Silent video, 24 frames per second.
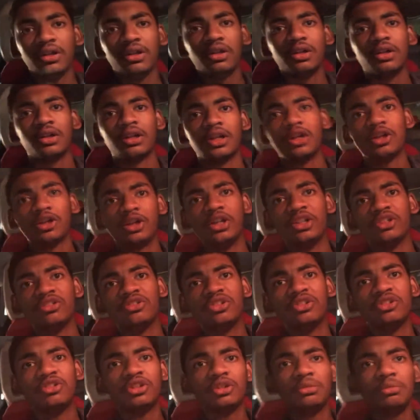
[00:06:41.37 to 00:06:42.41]
recording
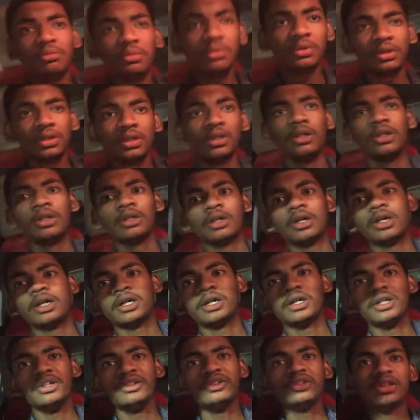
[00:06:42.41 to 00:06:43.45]
system.
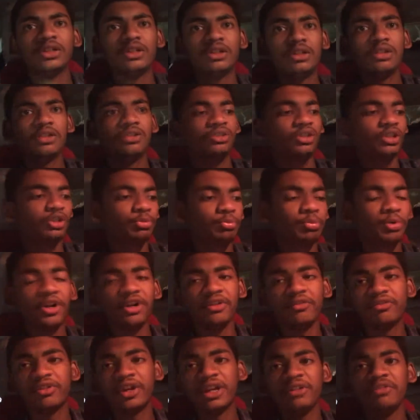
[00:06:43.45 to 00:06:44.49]
It's a
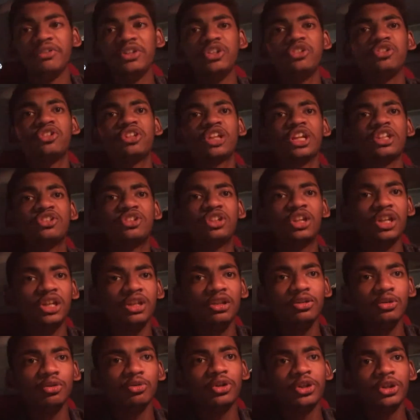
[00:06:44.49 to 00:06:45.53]
6.5-inch
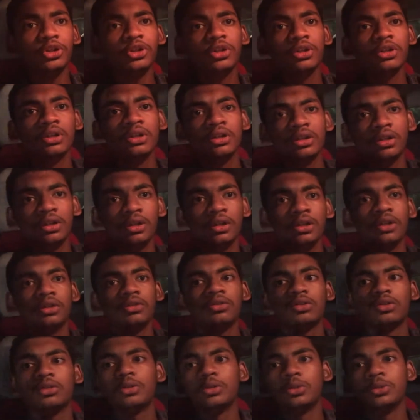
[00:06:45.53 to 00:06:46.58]
touchscreen unit.
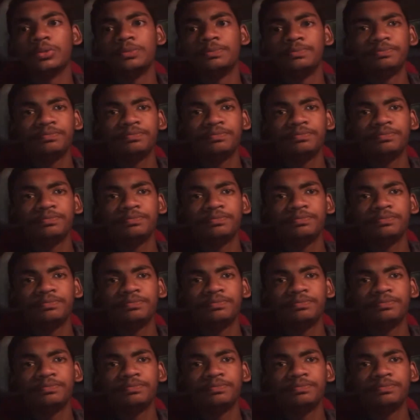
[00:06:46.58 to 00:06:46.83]
So,